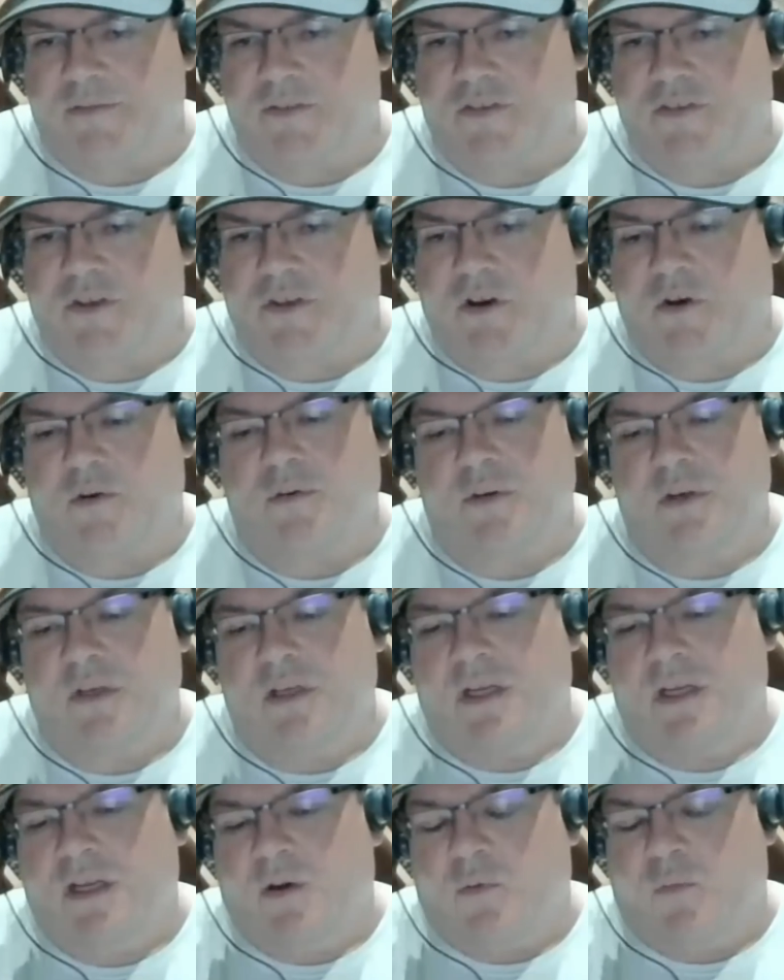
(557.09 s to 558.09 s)
So
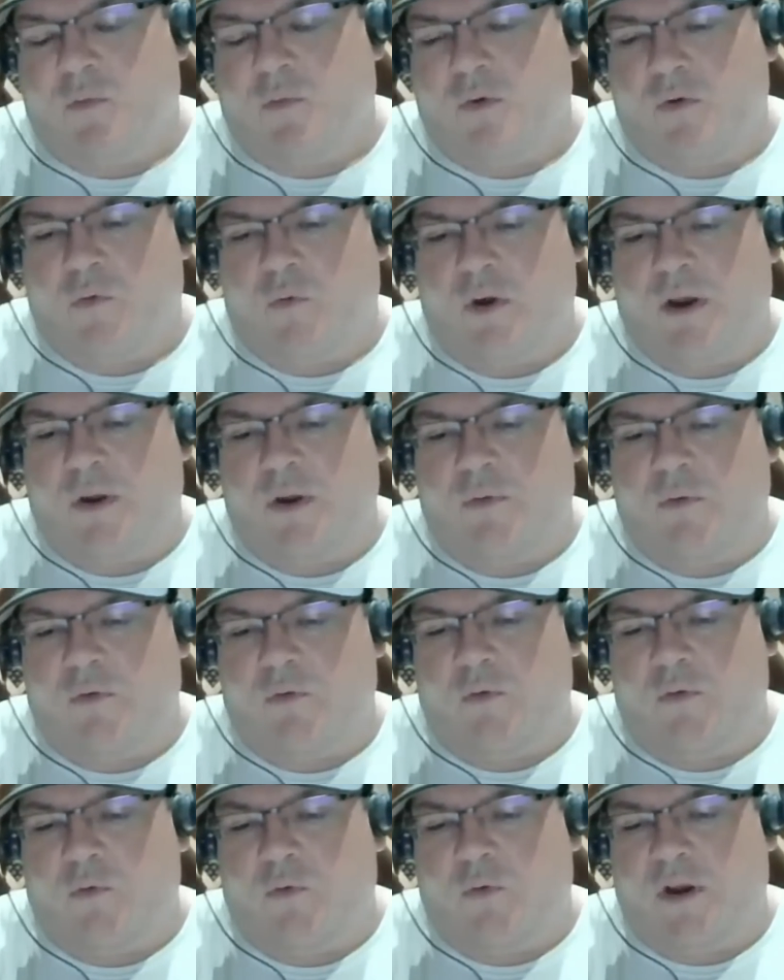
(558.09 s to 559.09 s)
we
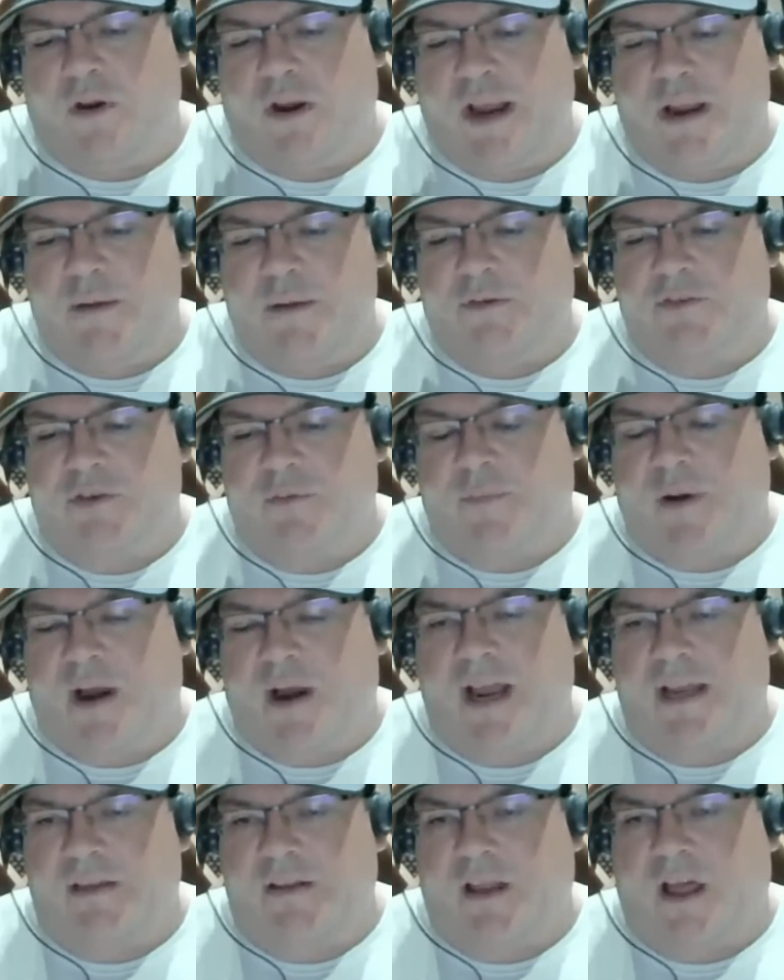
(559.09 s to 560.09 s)
we are able to buy
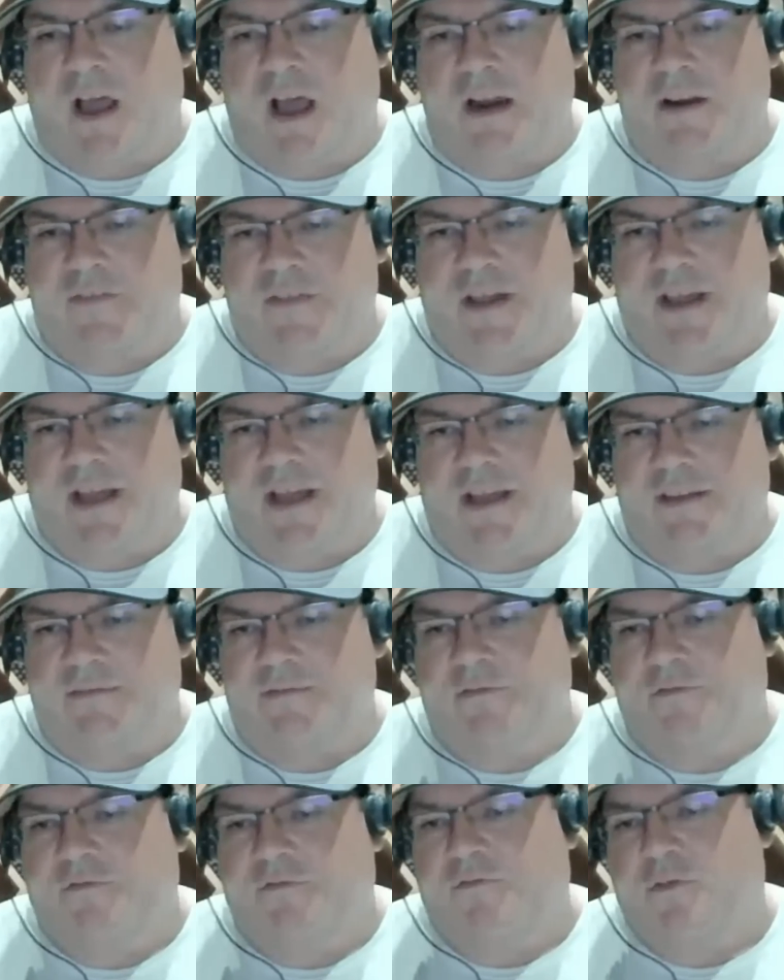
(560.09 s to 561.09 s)
a lot of that
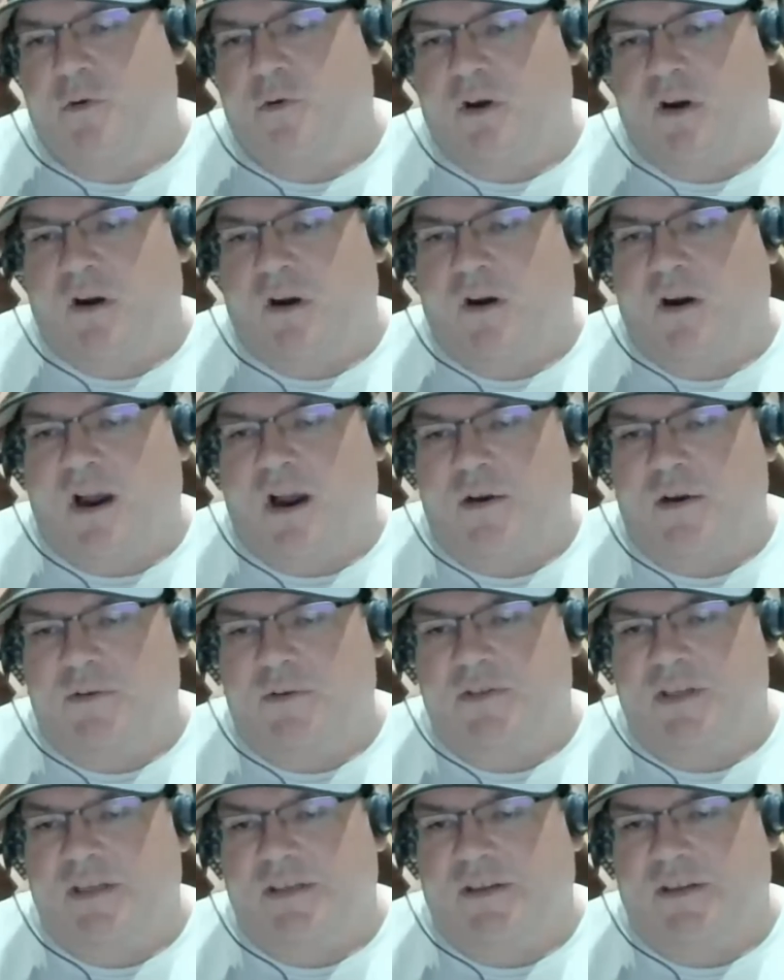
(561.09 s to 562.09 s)
for our
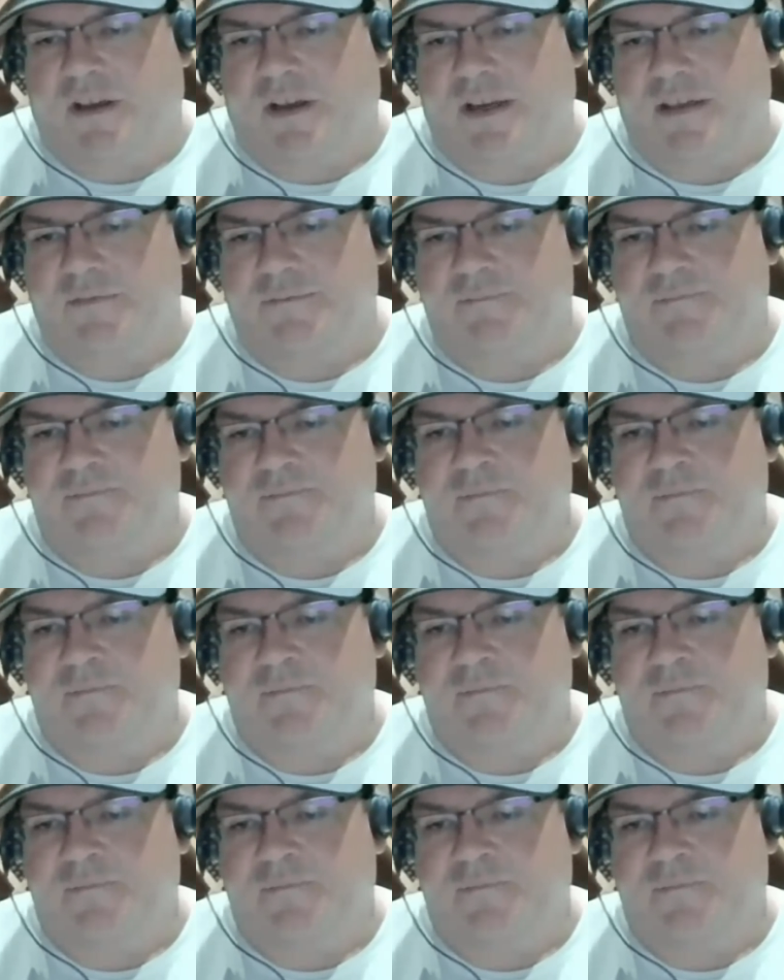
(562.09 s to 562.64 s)
Aquitaine line,